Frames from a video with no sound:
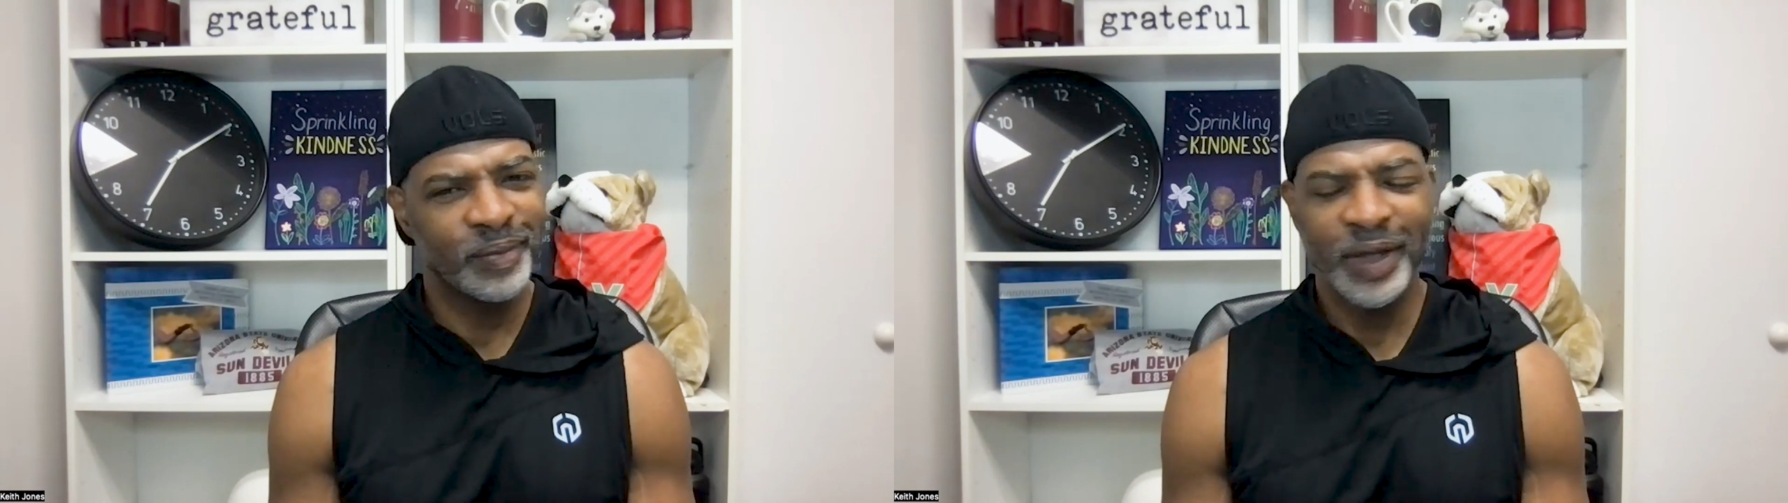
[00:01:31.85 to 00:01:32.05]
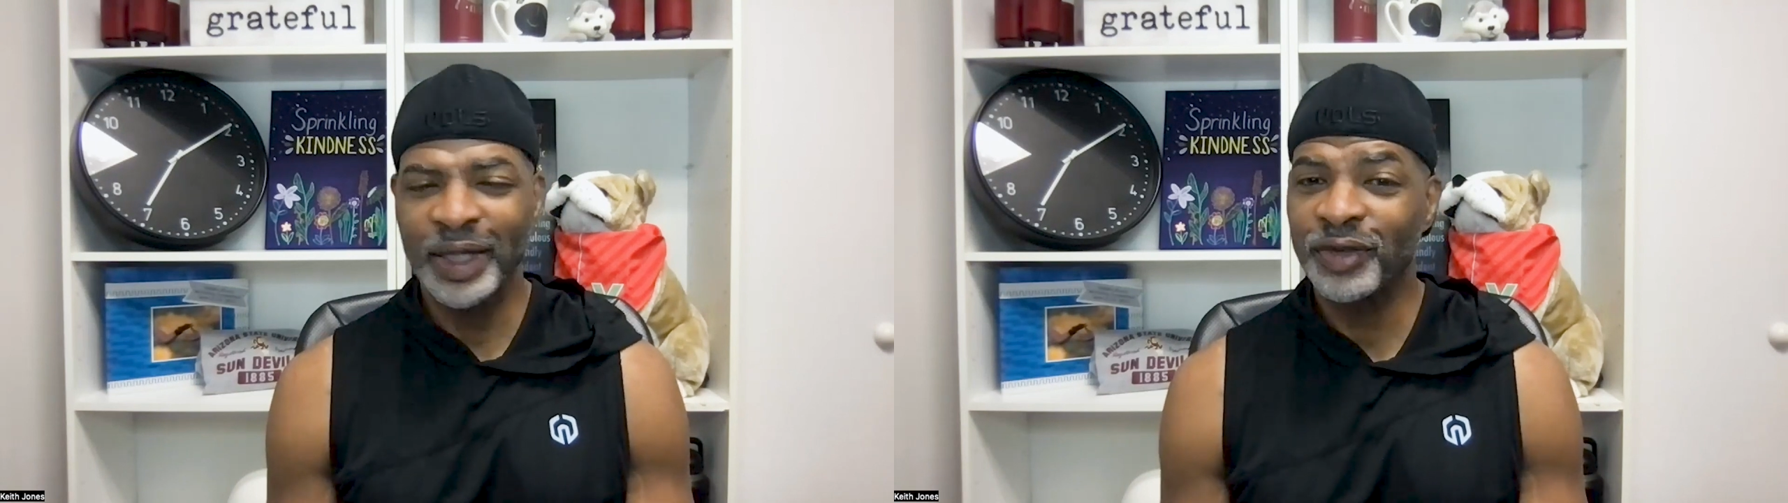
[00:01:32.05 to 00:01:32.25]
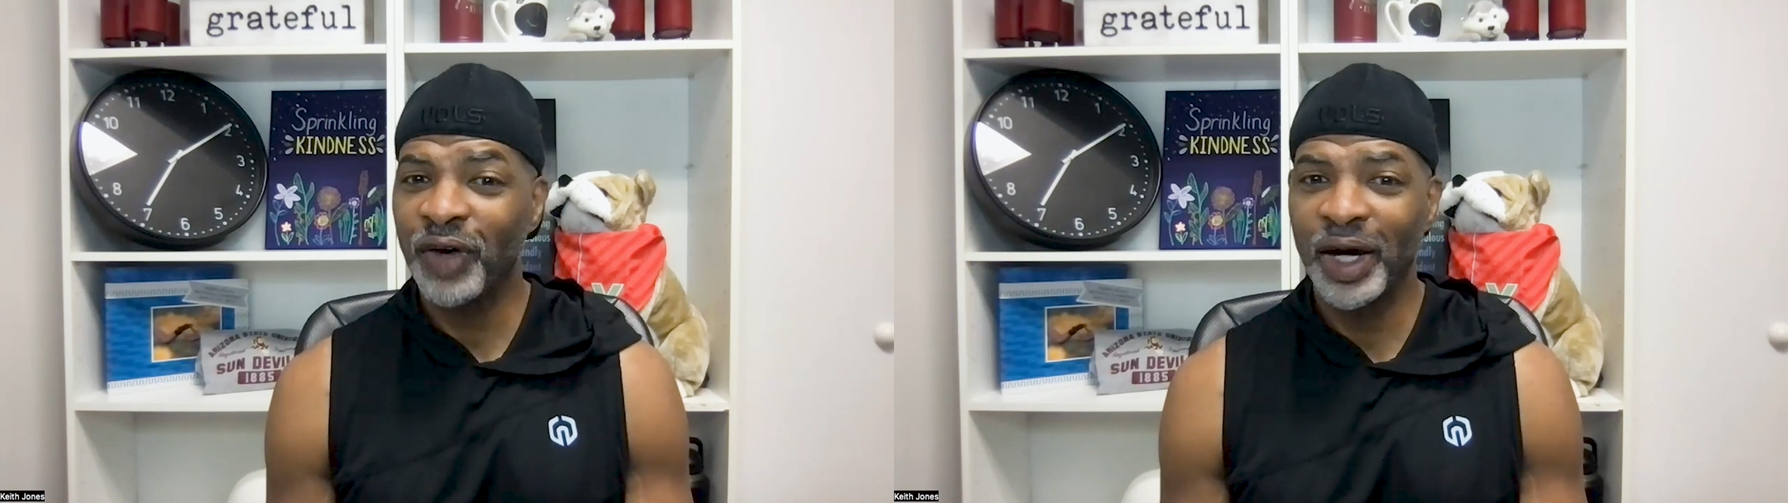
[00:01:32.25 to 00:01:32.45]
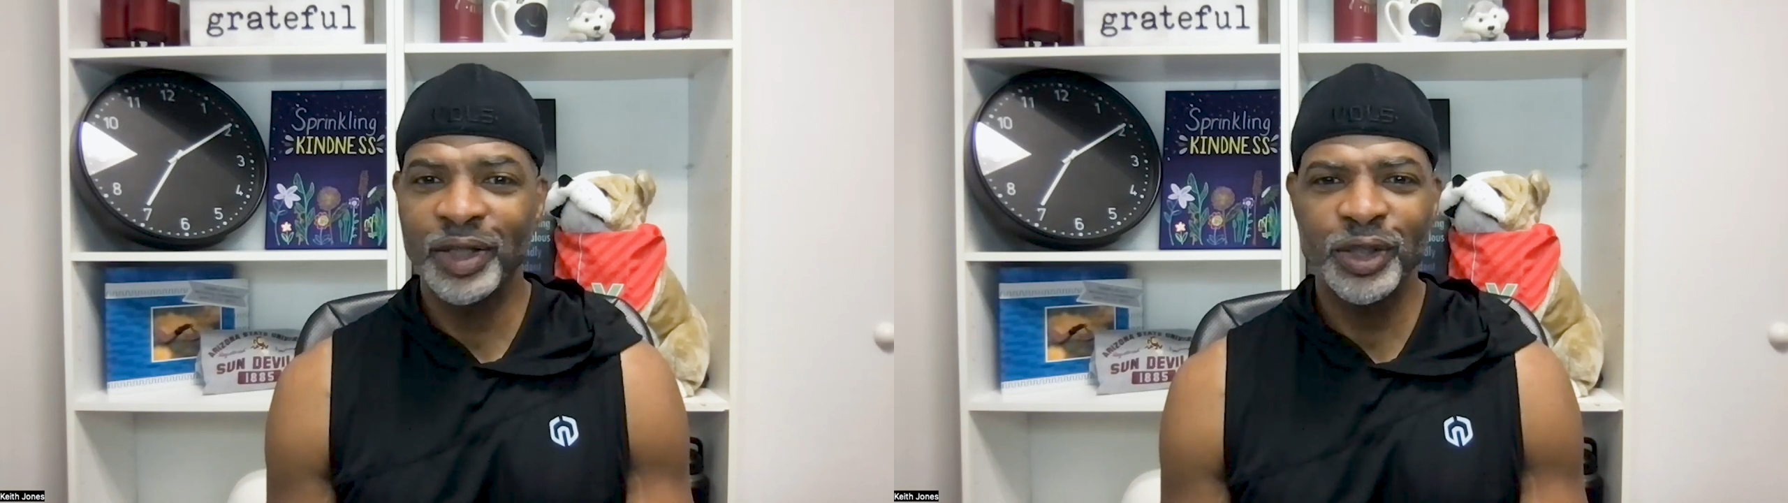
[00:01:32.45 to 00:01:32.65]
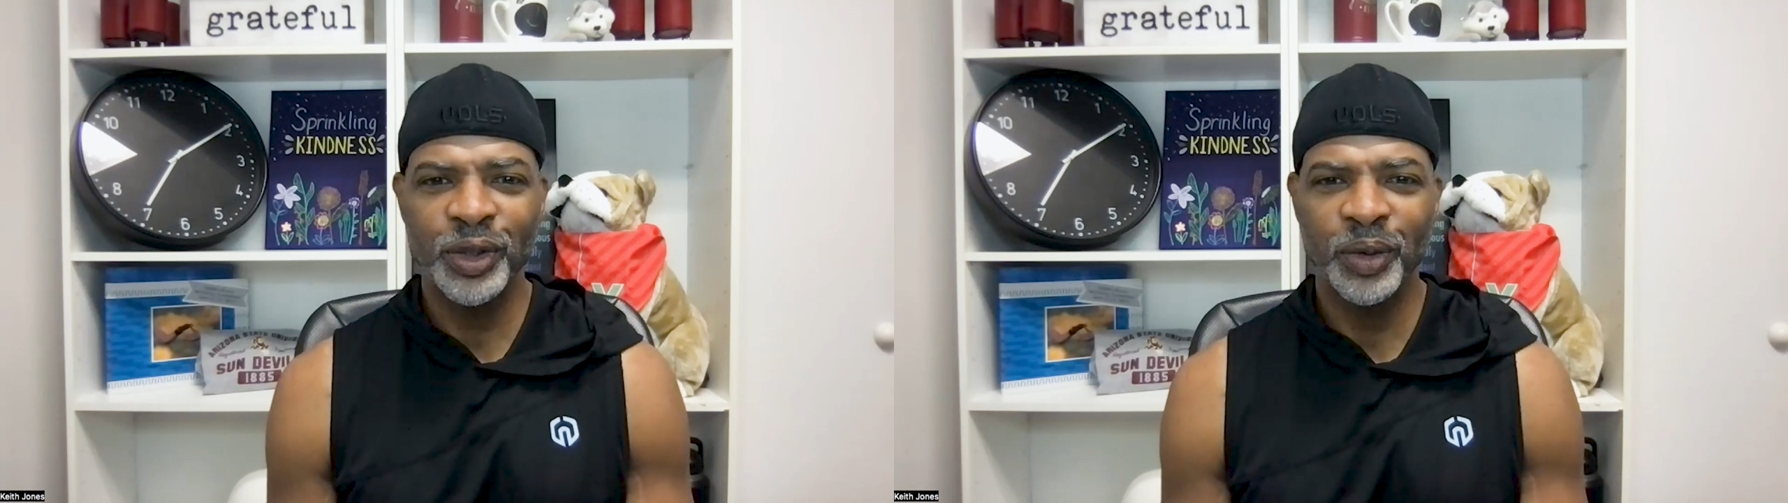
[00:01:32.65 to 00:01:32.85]
that's fine
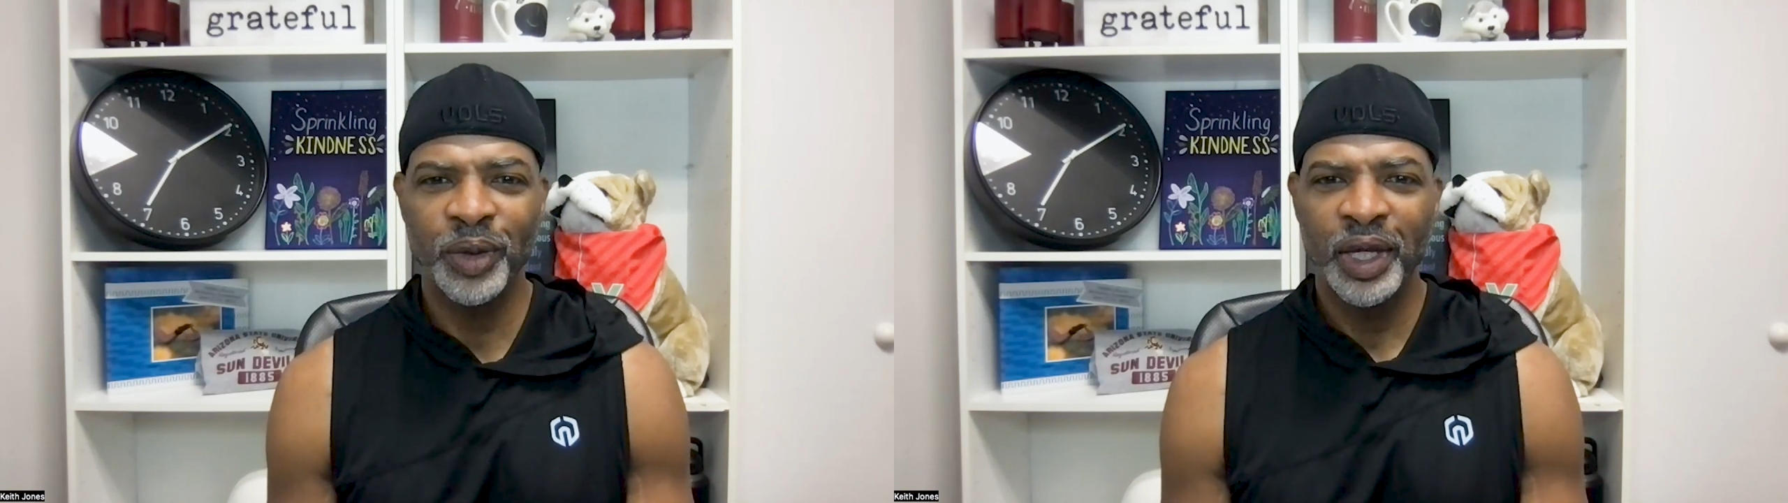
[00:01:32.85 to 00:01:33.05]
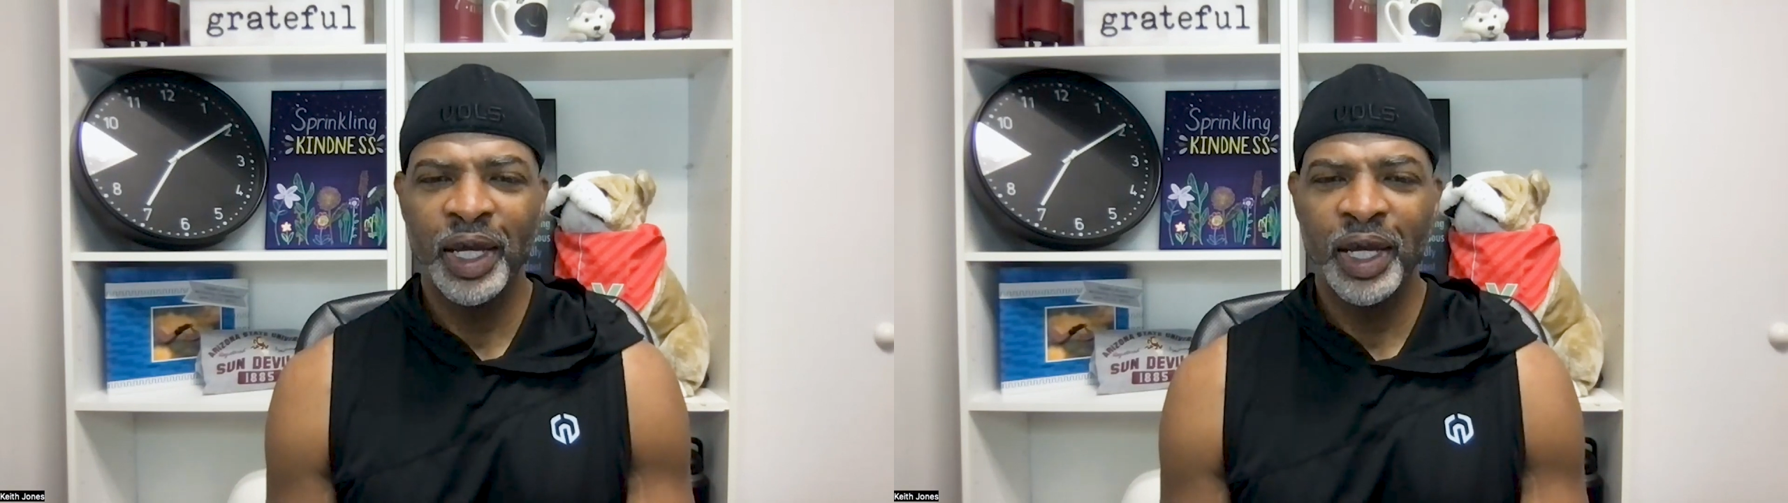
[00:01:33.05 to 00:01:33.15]
too.